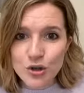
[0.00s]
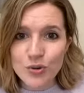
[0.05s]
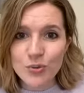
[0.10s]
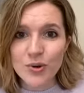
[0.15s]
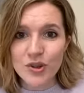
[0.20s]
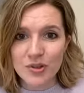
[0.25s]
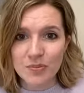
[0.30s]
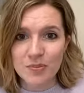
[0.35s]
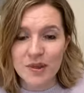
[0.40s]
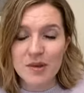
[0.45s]

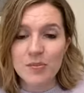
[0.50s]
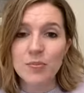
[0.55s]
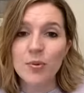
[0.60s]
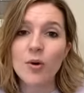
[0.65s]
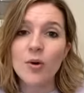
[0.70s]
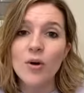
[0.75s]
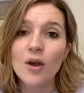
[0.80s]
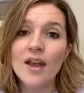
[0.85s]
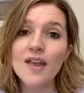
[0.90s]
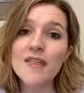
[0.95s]
with
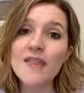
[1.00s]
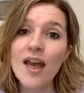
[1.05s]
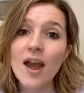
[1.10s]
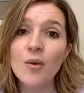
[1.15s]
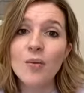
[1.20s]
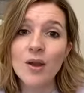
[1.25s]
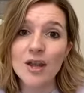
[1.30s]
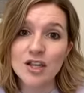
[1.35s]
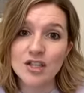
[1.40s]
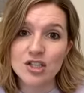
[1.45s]
people in that
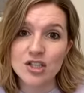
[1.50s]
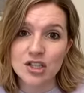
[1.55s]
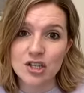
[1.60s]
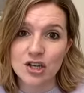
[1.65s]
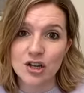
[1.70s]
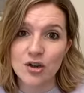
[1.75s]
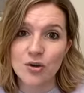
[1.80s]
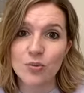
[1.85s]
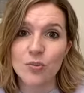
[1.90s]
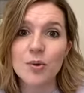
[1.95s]
way
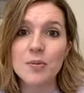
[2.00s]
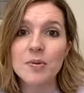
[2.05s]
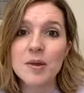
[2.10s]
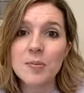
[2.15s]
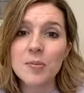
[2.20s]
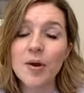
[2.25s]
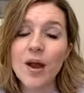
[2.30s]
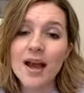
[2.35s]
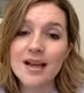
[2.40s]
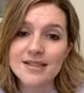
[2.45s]
too. When
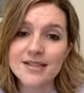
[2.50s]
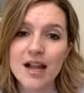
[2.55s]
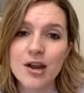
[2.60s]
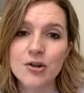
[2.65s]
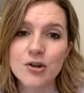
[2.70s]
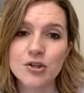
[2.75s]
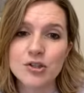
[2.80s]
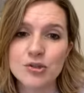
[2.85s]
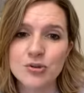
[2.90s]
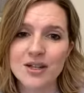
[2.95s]
people ask how
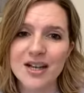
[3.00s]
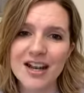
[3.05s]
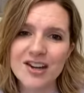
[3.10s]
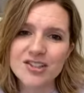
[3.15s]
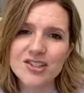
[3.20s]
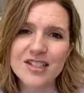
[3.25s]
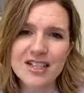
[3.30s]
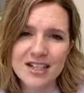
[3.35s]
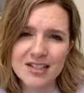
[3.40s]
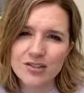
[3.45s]
you're doing,
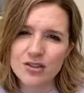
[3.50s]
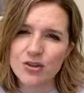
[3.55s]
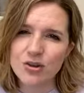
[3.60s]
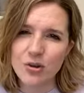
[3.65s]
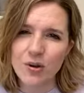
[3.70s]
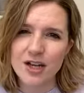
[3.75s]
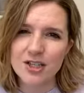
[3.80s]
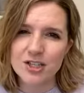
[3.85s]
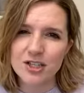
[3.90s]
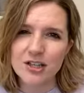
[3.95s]
actually answer the
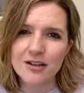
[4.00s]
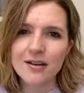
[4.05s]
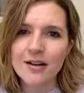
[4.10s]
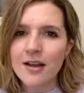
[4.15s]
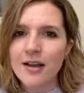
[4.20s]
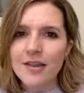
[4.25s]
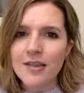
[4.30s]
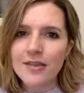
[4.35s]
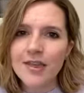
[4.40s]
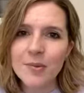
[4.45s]
question.
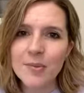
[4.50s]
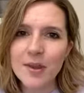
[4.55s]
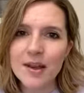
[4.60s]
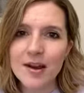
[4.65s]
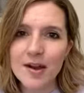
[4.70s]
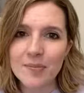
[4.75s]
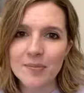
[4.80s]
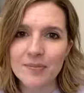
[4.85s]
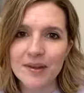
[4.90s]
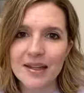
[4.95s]
They may
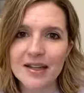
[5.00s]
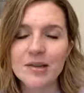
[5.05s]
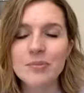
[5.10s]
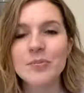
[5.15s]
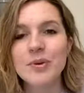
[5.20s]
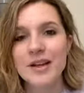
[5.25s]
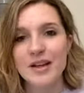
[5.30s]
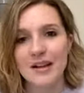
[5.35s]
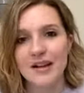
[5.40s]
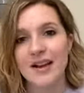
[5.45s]
not mean it,
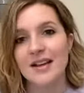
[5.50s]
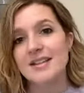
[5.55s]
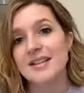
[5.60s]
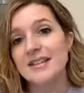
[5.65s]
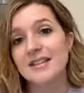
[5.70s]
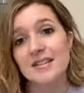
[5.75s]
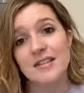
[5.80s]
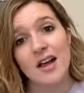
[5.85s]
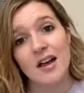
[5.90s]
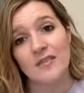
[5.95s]
but it
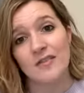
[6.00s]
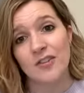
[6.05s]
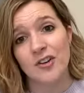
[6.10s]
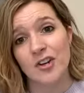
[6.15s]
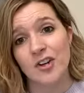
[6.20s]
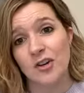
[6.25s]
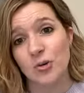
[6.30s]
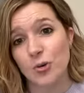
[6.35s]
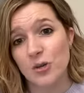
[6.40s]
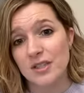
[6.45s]
does a lot for
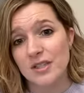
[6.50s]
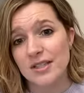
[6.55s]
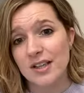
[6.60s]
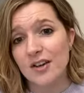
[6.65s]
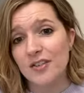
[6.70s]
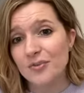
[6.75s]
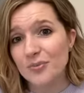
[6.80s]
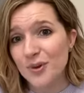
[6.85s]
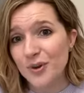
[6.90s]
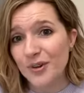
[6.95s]
your
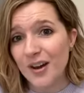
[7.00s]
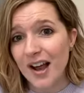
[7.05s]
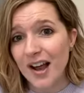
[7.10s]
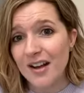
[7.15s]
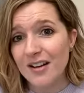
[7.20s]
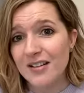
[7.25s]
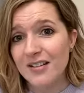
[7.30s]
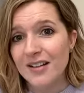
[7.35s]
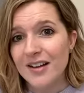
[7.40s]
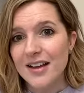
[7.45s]

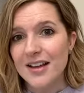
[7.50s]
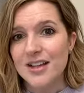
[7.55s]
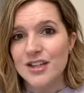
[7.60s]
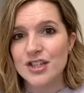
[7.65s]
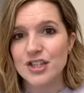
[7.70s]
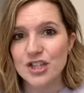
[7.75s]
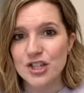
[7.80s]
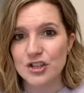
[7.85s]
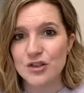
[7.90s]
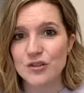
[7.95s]
self-morale
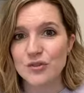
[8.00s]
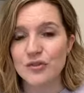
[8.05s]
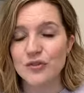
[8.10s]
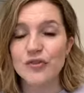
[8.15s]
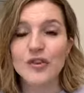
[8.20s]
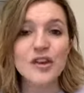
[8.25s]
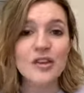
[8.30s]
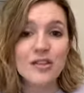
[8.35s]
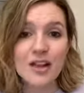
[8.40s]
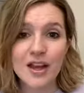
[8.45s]
to
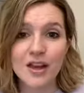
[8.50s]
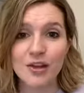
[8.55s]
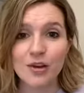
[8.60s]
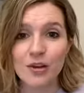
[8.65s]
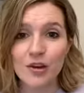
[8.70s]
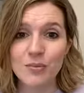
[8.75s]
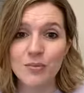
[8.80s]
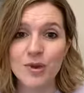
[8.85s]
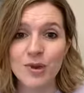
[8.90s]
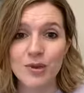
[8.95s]
feel like you're
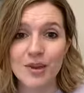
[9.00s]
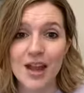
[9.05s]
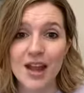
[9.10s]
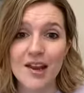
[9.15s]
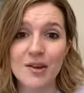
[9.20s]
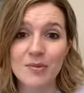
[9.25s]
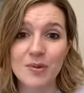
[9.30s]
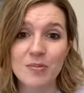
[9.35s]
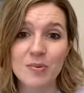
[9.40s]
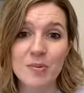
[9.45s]

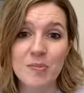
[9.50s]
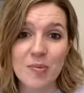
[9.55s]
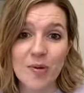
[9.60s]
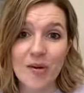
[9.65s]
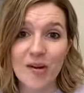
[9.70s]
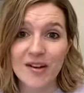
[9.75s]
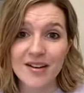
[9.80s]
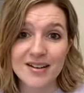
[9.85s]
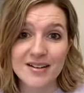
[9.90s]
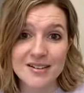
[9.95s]
communicating with people
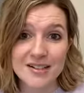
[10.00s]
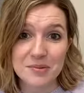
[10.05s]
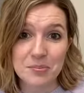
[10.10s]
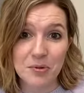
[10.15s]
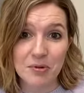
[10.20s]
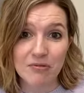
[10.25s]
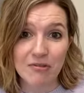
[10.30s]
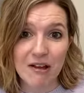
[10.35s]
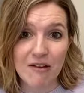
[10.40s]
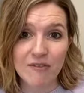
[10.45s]
on a
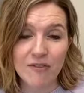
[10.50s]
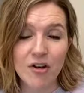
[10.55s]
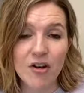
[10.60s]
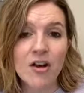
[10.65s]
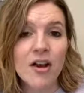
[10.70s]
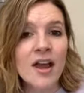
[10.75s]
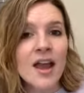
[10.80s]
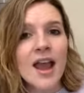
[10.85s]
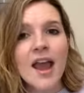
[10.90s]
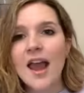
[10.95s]
deeper level.
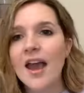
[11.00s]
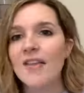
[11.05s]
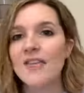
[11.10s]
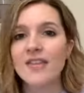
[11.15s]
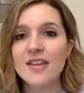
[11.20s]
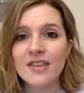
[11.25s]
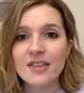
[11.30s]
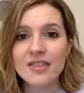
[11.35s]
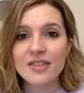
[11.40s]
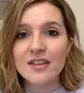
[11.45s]

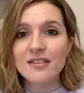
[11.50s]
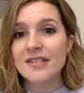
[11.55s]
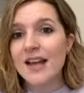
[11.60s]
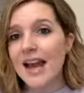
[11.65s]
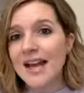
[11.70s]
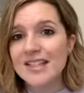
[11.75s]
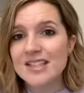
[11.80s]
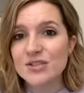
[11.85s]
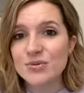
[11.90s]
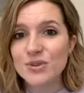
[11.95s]
And the
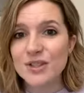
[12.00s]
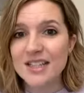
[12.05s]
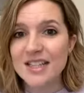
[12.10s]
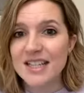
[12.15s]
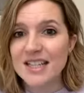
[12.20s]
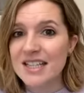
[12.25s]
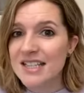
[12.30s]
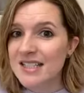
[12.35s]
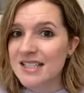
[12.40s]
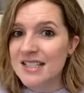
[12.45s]
last one
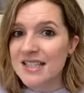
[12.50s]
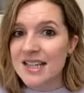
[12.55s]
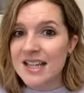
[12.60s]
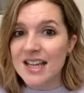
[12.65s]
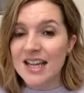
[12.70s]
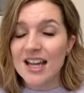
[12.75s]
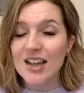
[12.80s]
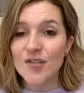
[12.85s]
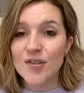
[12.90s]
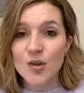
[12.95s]
is,
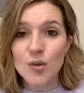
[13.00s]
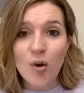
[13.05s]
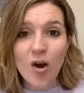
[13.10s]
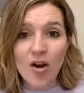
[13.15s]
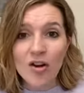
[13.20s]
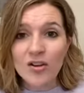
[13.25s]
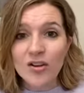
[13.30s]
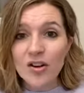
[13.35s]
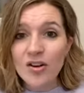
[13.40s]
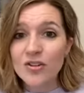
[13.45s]
if you
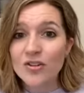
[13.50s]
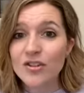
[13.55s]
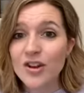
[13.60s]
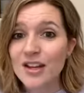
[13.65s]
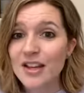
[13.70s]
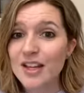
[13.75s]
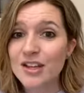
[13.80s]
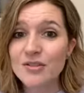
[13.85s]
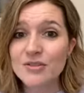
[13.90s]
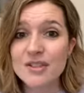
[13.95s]
aren't
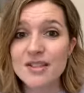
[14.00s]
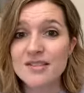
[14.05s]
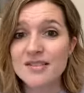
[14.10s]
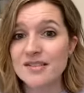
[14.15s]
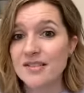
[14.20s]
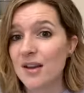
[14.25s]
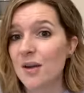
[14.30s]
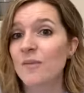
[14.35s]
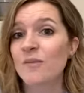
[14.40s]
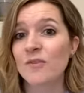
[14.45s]
already using
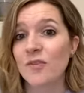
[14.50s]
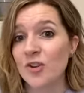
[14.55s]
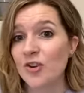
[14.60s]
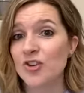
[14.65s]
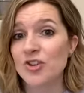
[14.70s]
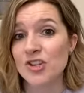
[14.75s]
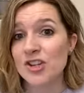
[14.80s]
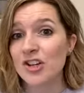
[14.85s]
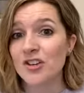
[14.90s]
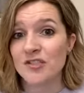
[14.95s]
some
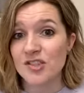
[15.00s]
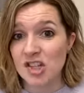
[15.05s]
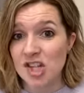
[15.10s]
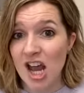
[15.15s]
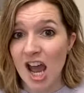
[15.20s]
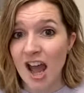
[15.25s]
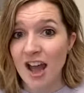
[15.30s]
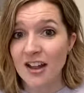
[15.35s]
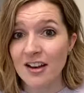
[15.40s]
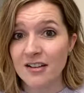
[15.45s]
version of
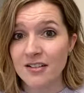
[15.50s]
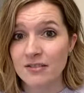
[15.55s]
chat,